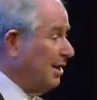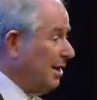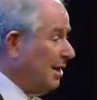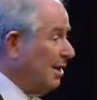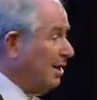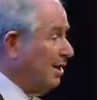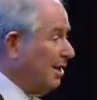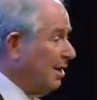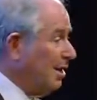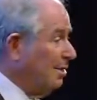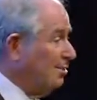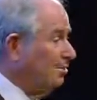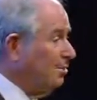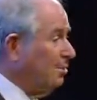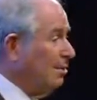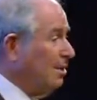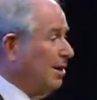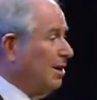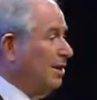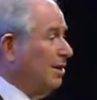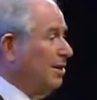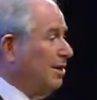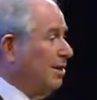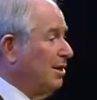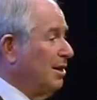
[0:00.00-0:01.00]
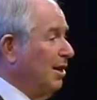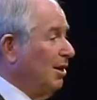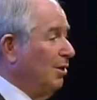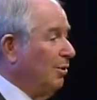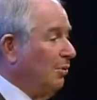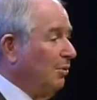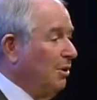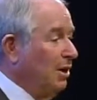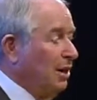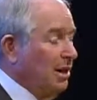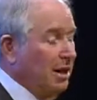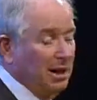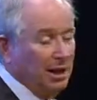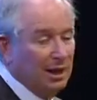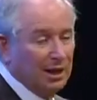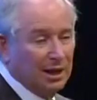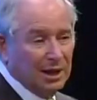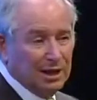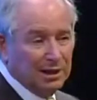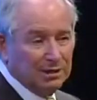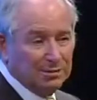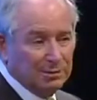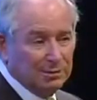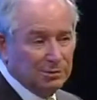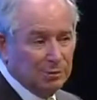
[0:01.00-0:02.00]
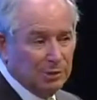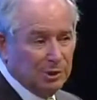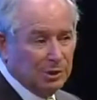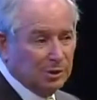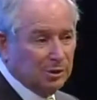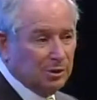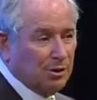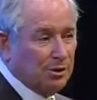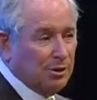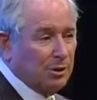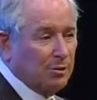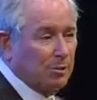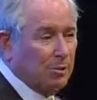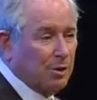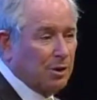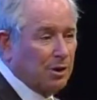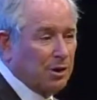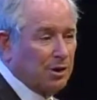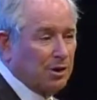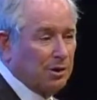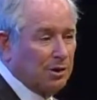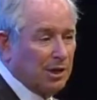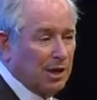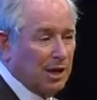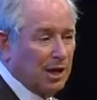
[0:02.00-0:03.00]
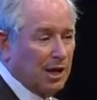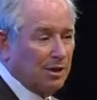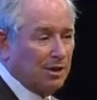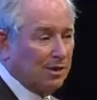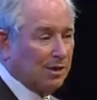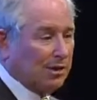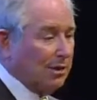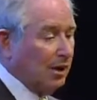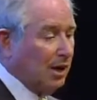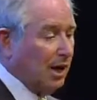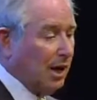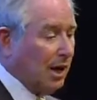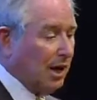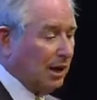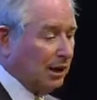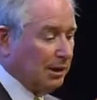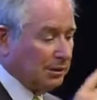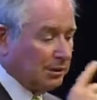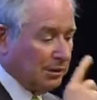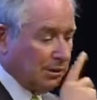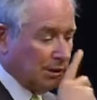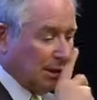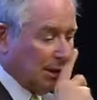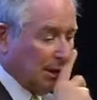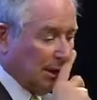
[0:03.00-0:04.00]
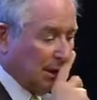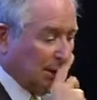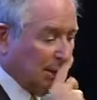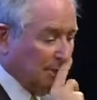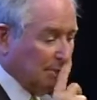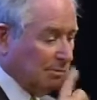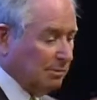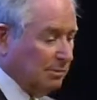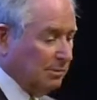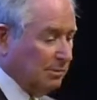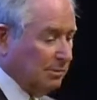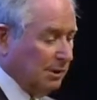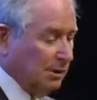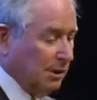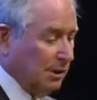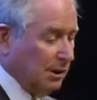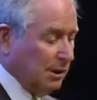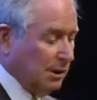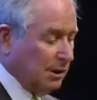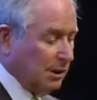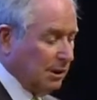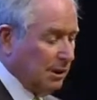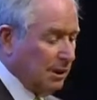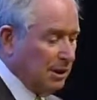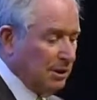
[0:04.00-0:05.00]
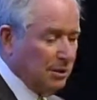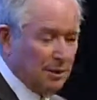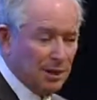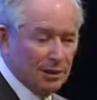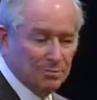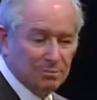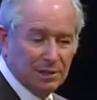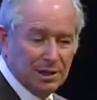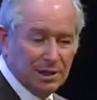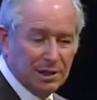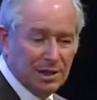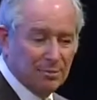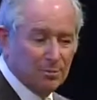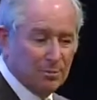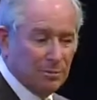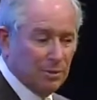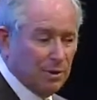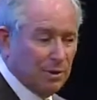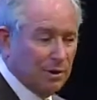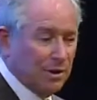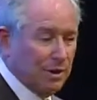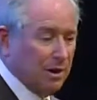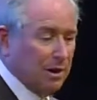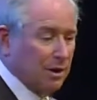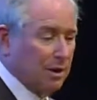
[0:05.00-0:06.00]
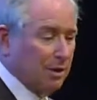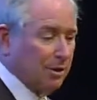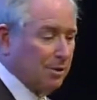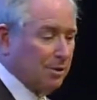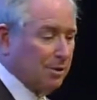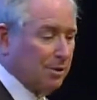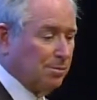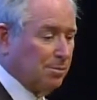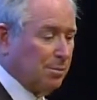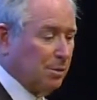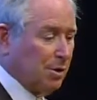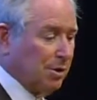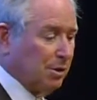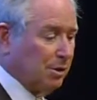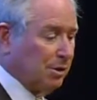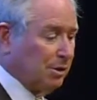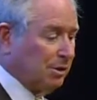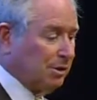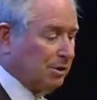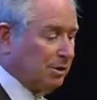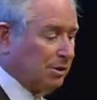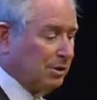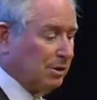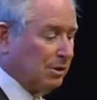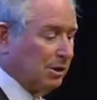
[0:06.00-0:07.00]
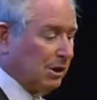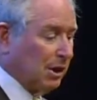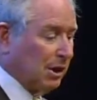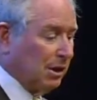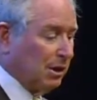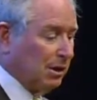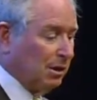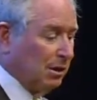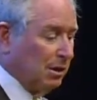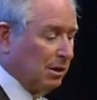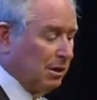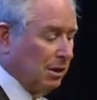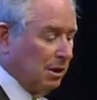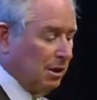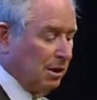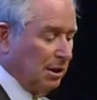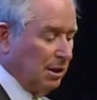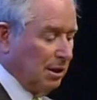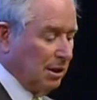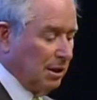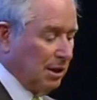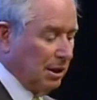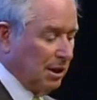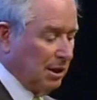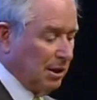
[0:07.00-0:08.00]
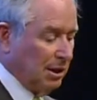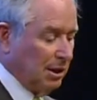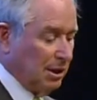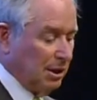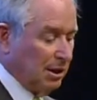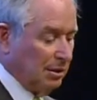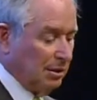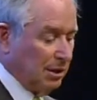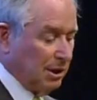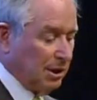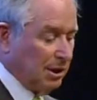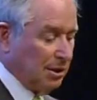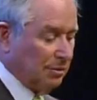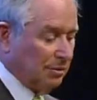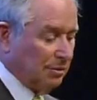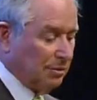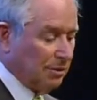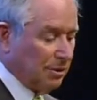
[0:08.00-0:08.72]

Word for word: and I'm ready to go. And we started working together, and you know, I became one of the youngest partners, you know, at the